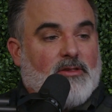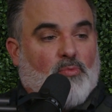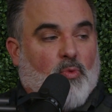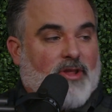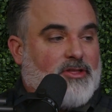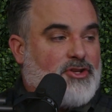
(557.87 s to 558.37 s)

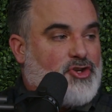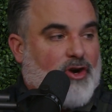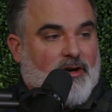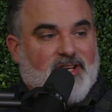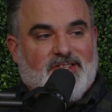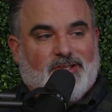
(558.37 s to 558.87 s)
what the
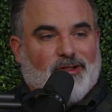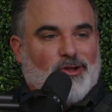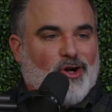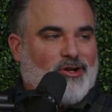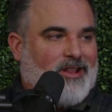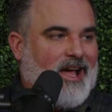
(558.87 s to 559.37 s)
church has
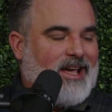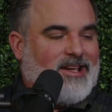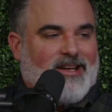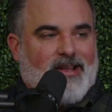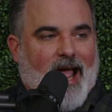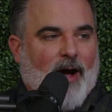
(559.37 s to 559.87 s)
looked like
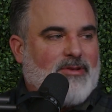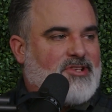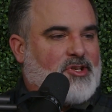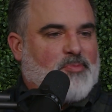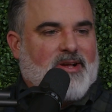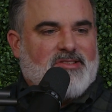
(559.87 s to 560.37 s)
and how it's
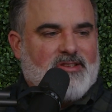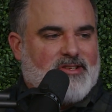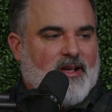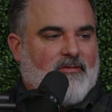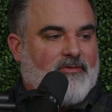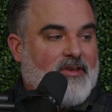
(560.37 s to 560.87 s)
expressed
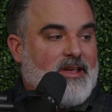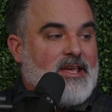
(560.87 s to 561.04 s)
itself